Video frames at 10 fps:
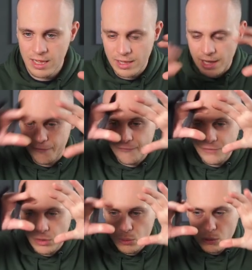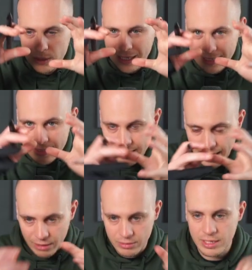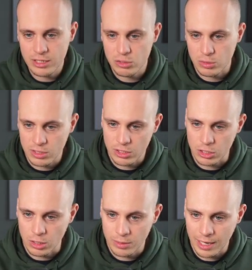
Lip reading: they're folding down into a cube.